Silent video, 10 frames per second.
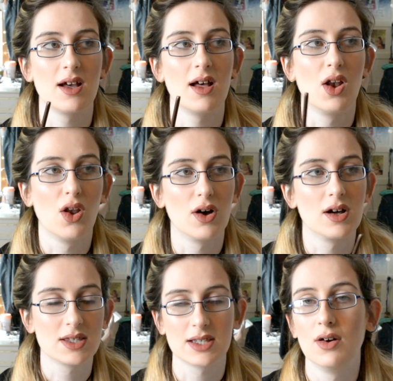a lot
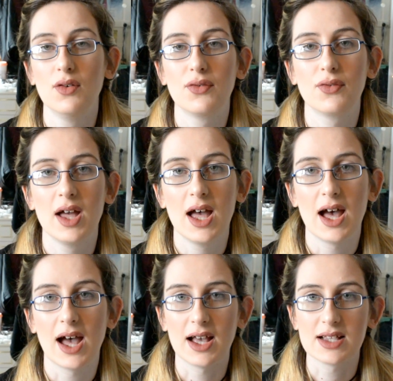herself,
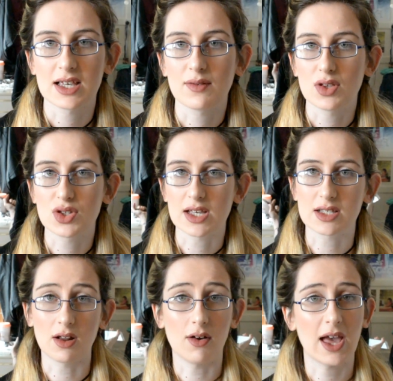and even though she gets a
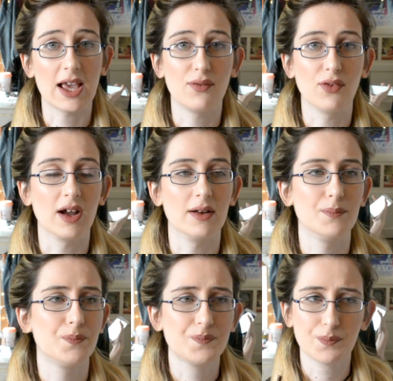lot of hate for it,
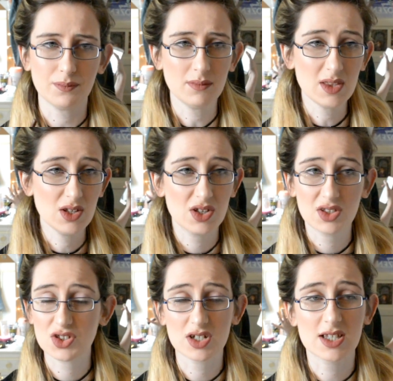
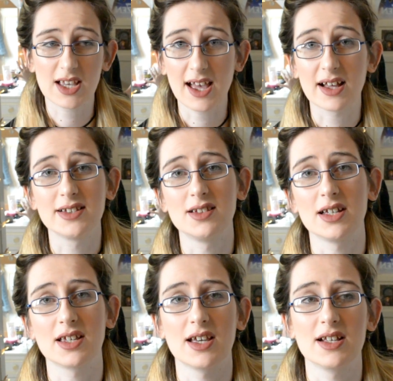she doesn't care.
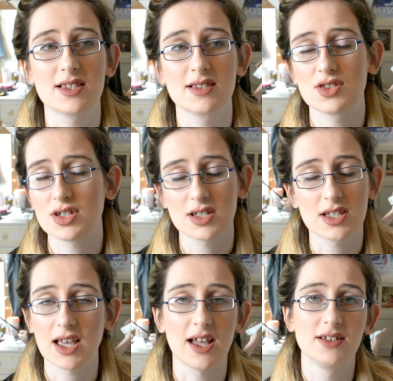Like, she doesn't
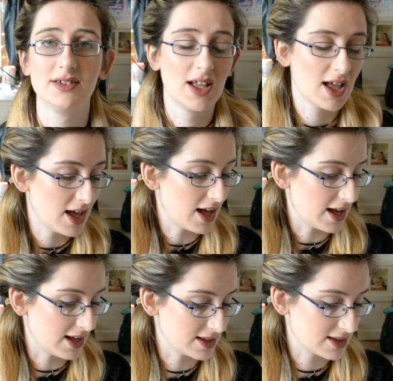care,
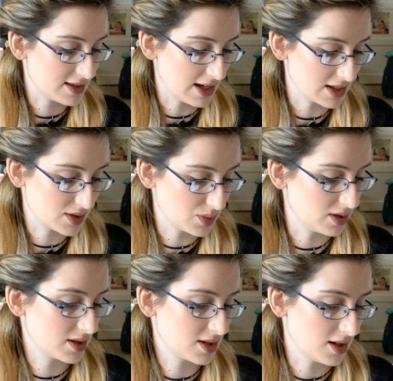and that's
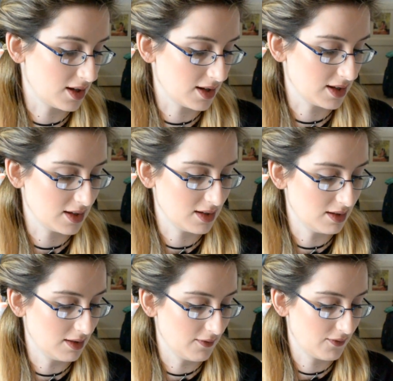what I
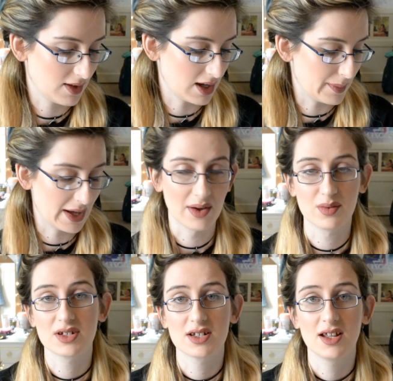love
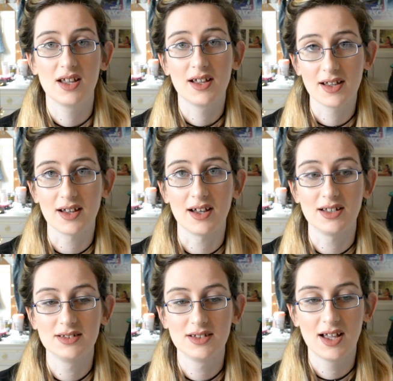about her.
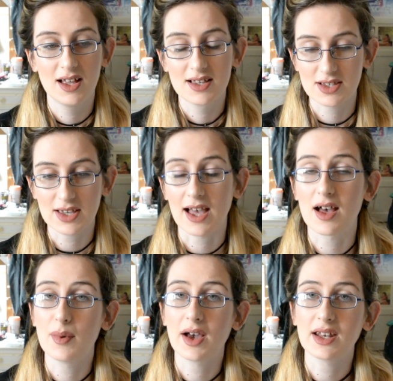So yeah,
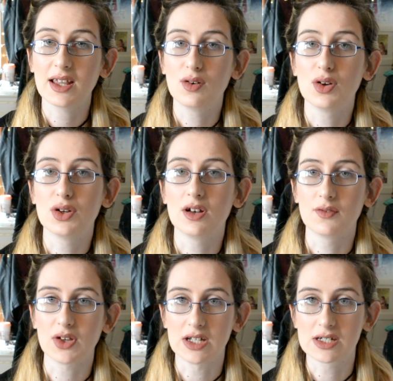Hermione or Luna
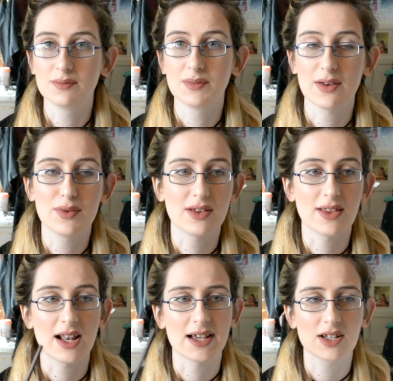Lovegood, even though they're
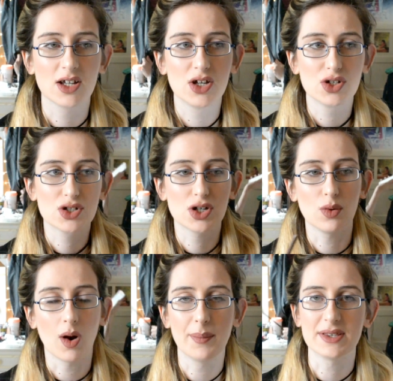like two
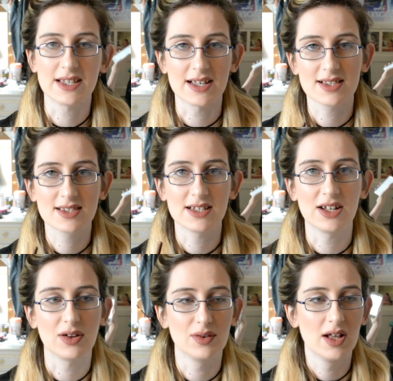opposites, you
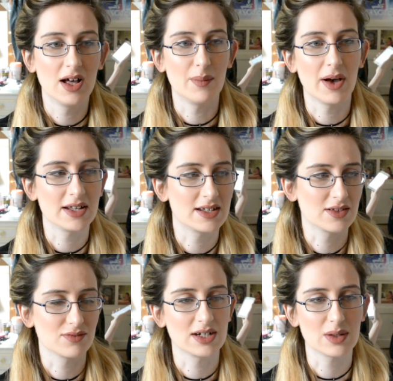know, Hermione doesn't
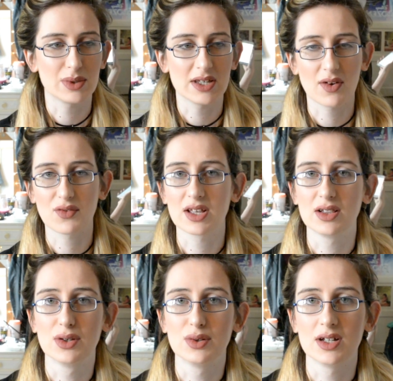really believe everything
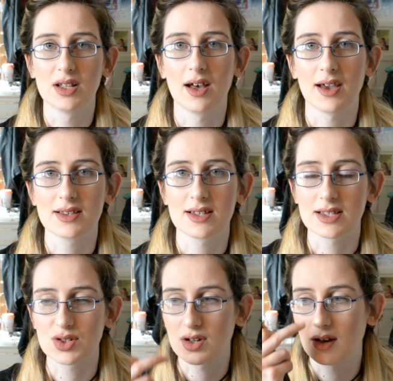Luna likes,
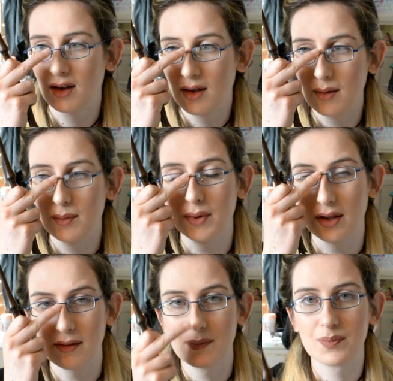etc.
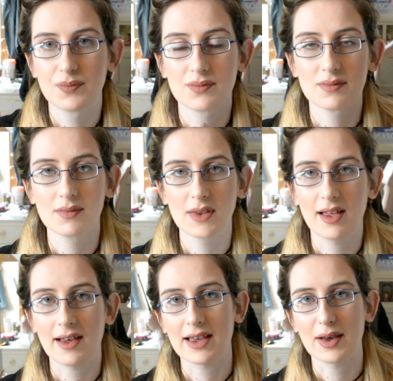But
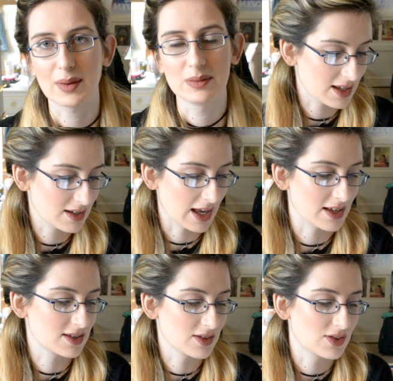hey ho. Okay,
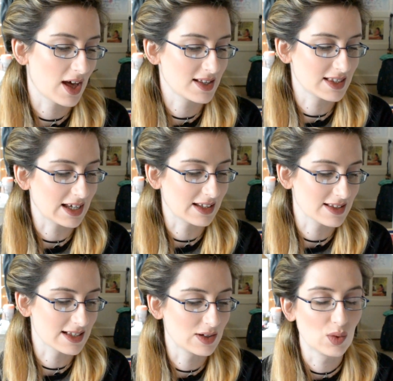so 13, there's
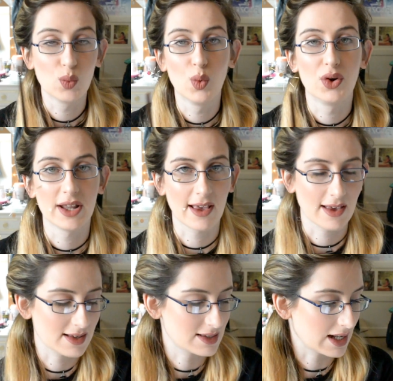a little warning,
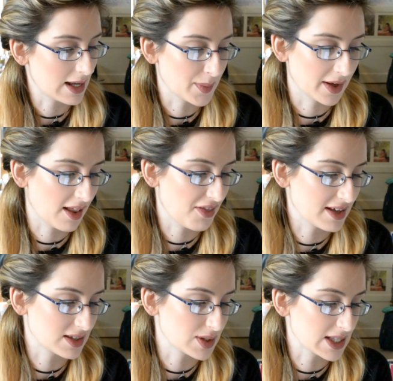exclaimer kind of thing.
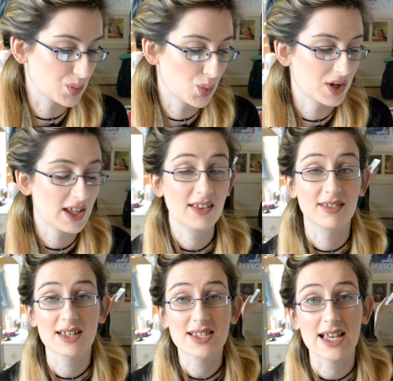So it says, warning,
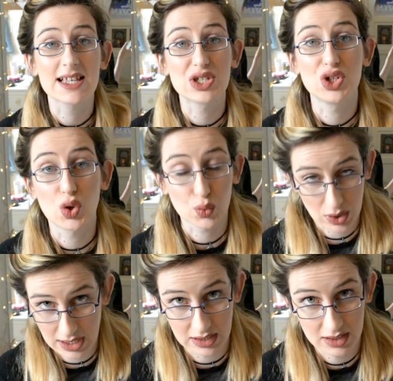this is not
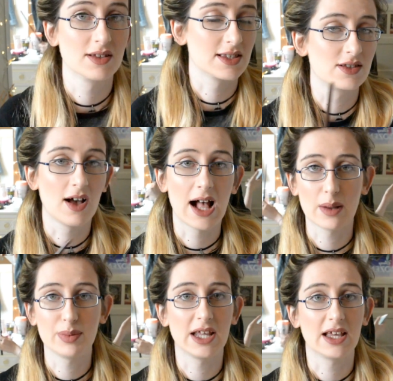real. This is not
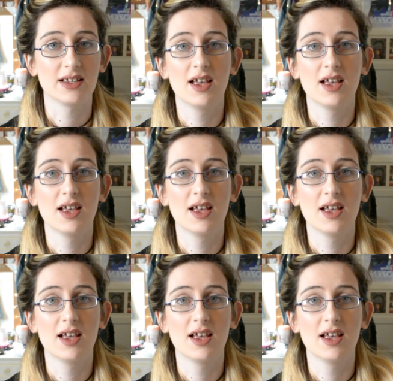happening.